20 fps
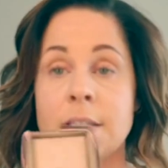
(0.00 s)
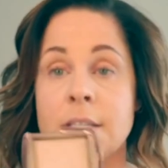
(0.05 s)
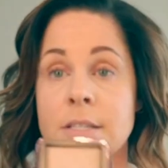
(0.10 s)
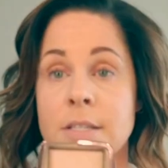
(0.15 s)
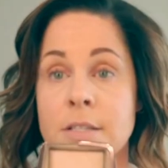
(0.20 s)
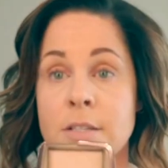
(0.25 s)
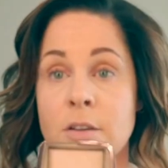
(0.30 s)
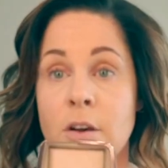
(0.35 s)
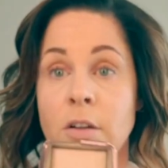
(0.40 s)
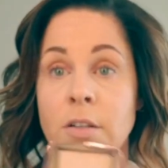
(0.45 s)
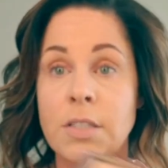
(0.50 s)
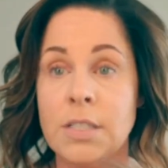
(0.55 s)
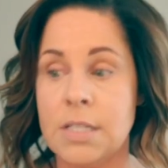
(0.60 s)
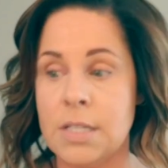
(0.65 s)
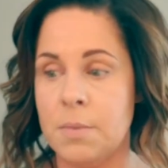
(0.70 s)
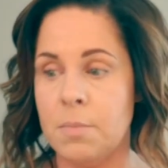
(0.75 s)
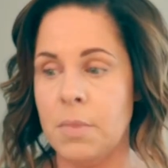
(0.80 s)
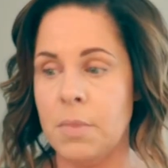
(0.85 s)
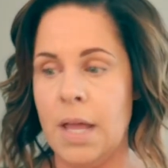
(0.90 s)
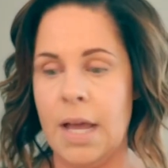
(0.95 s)
This is called
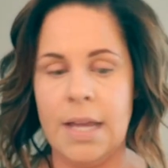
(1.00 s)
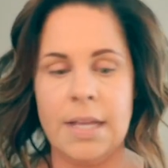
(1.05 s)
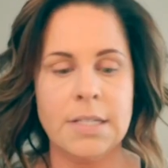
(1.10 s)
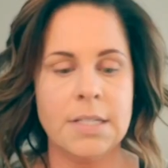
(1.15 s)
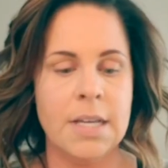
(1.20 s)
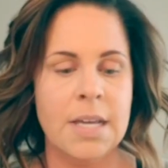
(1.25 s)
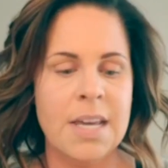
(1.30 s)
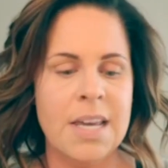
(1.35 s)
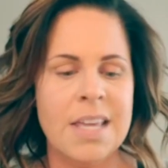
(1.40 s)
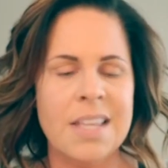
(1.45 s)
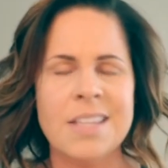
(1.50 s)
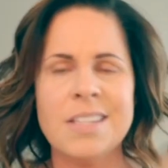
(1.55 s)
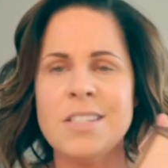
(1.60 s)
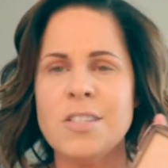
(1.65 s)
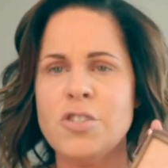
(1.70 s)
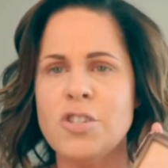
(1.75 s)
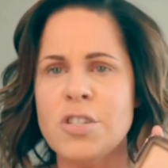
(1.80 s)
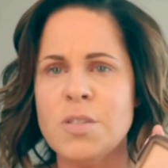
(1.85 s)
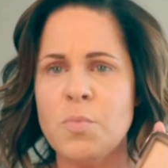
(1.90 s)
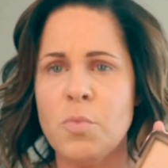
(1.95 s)
Dim Light. This
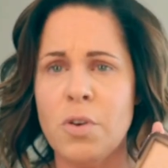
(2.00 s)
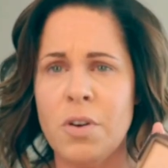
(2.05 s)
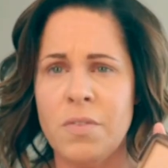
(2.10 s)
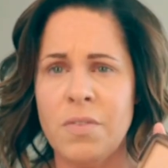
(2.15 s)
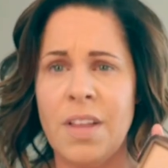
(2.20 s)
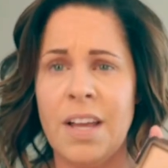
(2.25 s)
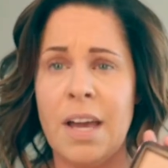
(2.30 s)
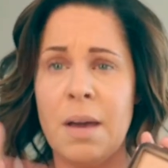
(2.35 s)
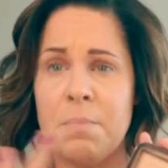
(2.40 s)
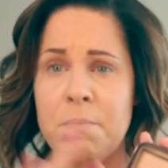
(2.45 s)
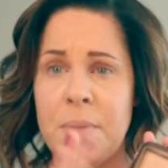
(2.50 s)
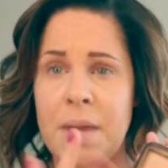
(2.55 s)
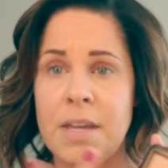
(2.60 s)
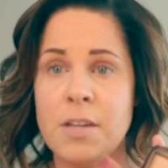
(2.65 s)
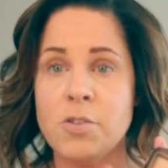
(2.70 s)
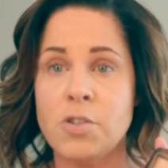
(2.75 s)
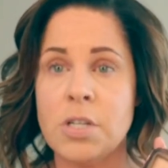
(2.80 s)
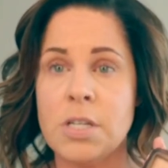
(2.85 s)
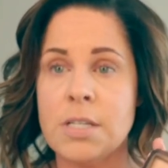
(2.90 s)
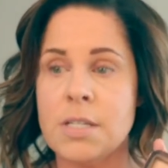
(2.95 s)
is just more of like a
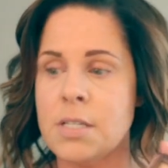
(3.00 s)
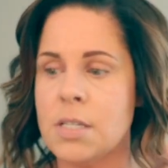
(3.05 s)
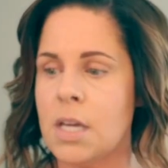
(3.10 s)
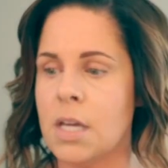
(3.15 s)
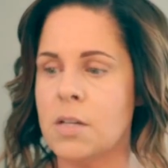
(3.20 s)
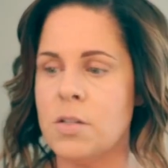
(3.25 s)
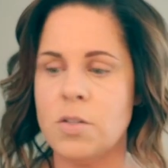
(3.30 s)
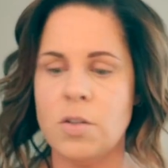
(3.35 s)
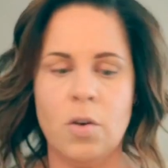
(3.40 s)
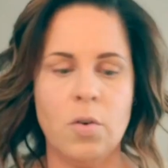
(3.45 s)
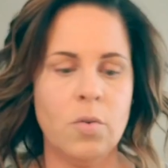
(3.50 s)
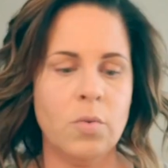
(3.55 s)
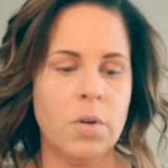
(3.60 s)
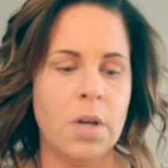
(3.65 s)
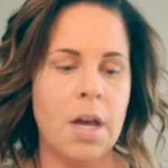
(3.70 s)
beigey skin tone